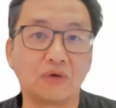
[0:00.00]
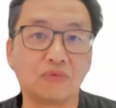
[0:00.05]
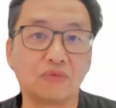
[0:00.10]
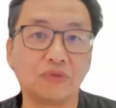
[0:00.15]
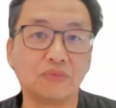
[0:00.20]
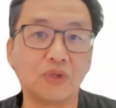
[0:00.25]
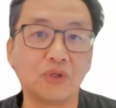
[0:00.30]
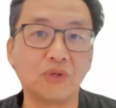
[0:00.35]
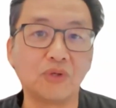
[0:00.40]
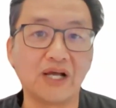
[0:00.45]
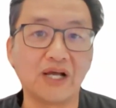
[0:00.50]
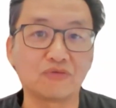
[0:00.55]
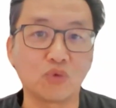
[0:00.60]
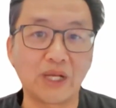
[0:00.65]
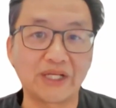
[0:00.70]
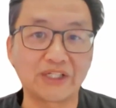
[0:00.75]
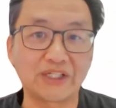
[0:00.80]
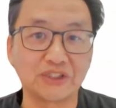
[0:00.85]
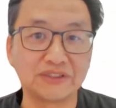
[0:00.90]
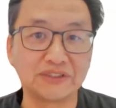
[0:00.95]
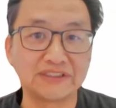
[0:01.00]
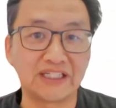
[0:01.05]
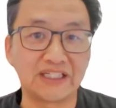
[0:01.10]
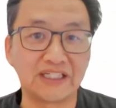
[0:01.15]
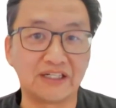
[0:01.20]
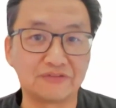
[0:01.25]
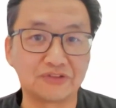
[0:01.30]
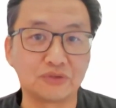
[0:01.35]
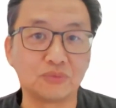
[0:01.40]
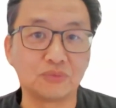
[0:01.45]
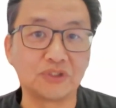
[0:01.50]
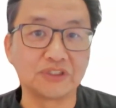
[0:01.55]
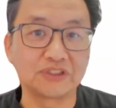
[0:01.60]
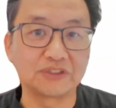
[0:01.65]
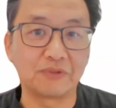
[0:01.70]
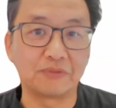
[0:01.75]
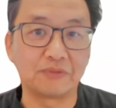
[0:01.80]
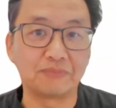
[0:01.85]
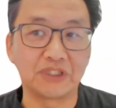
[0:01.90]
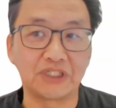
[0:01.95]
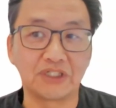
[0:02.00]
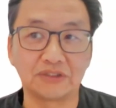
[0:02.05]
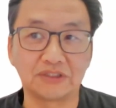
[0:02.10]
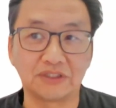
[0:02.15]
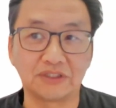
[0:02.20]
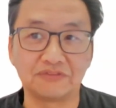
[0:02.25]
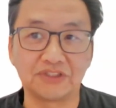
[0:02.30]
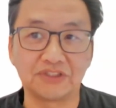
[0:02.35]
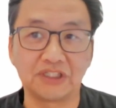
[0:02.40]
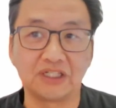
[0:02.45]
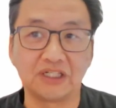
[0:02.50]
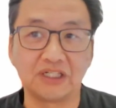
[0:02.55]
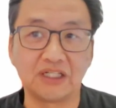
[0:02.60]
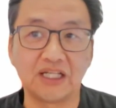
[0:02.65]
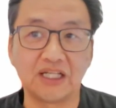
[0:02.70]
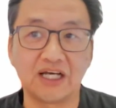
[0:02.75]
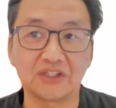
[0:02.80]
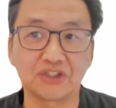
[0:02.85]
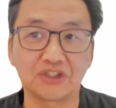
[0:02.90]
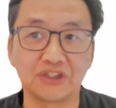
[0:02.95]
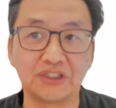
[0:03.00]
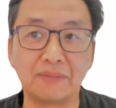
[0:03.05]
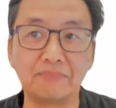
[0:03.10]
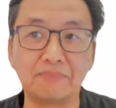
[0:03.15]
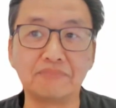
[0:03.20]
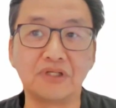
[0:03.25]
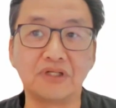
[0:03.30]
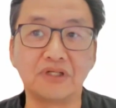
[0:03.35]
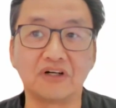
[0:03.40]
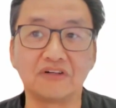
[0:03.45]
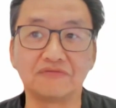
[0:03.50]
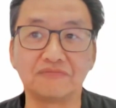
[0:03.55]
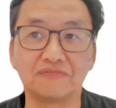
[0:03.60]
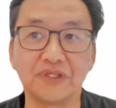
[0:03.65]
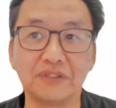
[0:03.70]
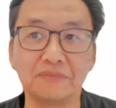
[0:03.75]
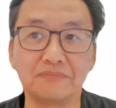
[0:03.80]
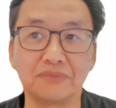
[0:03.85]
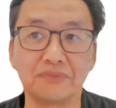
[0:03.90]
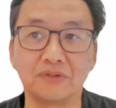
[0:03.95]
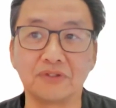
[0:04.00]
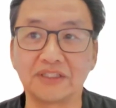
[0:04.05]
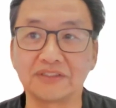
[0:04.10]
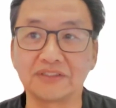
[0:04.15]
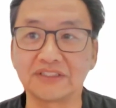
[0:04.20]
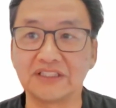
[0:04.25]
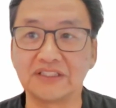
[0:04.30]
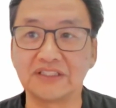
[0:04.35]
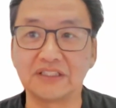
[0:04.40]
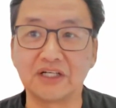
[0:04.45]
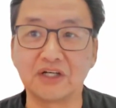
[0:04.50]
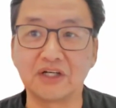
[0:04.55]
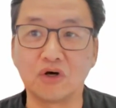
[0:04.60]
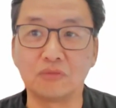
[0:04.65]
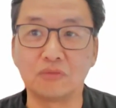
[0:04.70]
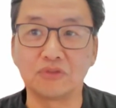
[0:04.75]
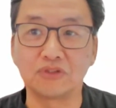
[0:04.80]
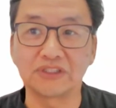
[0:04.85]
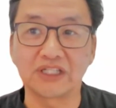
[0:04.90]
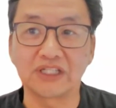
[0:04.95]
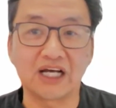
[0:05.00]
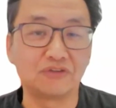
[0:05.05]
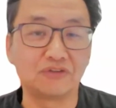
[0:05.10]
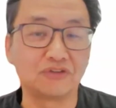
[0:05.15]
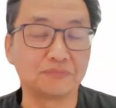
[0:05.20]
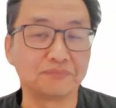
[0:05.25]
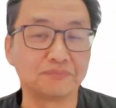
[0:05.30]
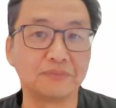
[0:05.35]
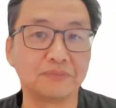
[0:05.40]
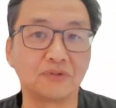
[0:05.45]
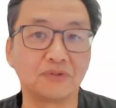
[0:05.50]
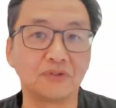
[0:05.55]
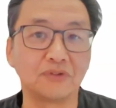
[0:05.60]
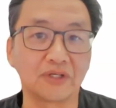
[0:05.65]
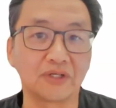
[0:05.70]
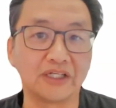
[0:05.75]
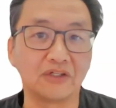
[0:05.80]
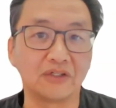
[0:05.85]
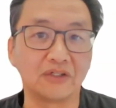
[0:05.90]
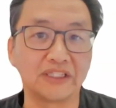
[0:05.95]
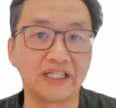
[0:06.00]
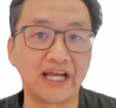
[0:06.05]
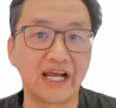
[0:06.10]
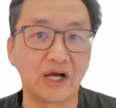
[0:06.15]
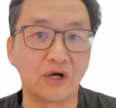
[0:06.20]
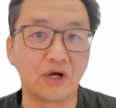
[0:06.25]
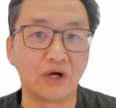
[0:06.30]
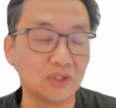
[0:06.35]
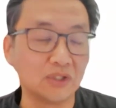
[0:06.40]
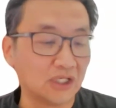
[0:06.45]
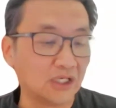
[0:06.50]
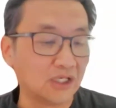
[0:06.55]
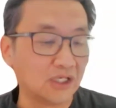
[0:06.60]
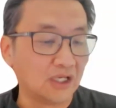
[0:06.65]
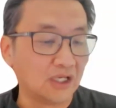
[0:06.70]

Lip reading: we will have questions afterwards, but because of the large number of people, I'm seeing almost 100 people logging on now,